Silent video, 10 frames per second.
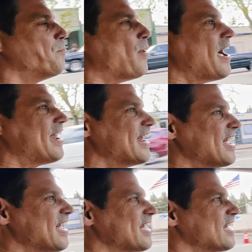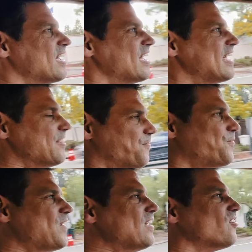but it
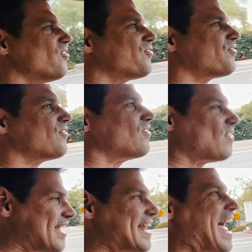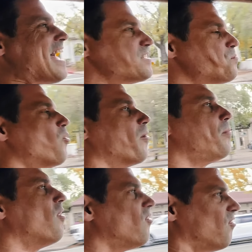feels like it has more
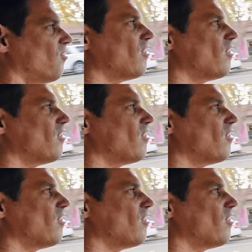pull.